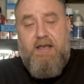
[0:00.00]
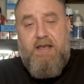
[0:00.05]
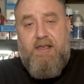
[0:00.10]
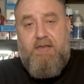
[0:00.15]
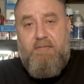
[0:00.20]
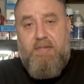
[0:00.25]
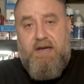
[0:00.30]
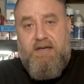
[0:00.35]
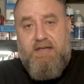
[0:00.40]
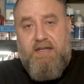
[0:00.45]

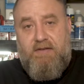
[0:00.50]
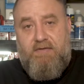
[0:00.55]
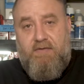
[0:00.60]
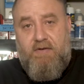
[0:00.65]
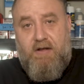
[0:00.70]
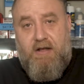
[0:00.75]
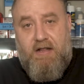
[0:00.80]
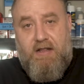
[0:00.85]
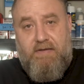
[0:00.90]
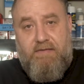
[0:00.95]
especially
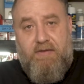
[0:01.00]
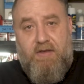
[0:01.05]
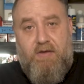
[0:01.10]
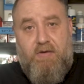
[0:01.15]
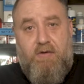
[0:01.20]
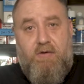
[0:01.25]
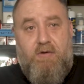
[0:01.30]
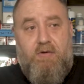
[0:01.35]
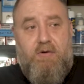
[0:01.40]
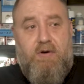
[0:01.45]
for all of
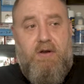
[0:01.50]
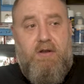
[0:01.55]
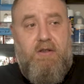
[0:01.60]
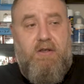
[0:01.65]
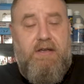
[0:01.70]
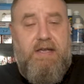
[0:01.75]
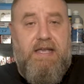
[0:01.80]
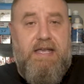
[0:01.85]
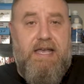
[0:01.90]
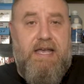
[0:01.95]
you who are
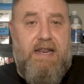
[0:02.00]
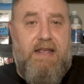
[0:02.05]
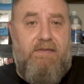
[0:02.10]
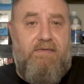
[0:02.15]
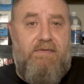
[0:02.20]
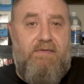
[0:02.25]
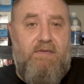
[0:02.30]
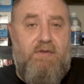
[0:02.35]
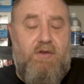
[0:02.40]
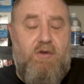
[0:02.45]
looking
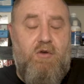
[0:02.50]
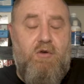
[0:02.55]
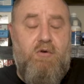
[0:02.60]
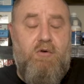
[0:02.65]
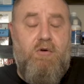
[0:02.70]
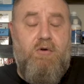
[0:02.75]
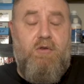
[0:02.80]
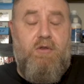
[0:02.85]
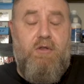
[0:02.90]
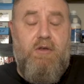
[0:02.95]

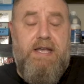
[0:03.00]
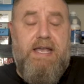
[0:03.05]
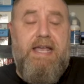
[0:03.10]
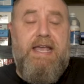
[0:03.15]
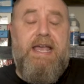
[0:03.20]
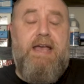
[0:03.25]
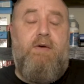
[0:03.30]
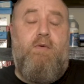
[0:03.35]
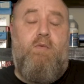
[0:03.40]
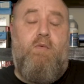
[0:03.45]

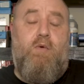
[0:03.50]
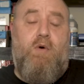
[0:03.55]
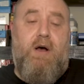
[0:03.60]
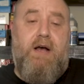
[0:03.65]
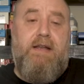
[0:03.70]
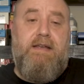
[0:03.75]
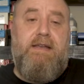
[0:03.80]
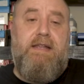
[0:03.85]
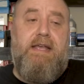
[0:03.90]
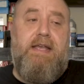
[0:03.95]
at
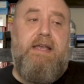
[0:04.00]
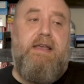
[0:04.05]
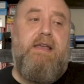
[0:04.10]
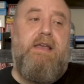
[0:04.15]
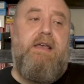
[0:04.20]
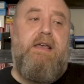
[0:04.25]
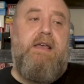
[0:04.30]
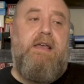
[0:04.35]
wanting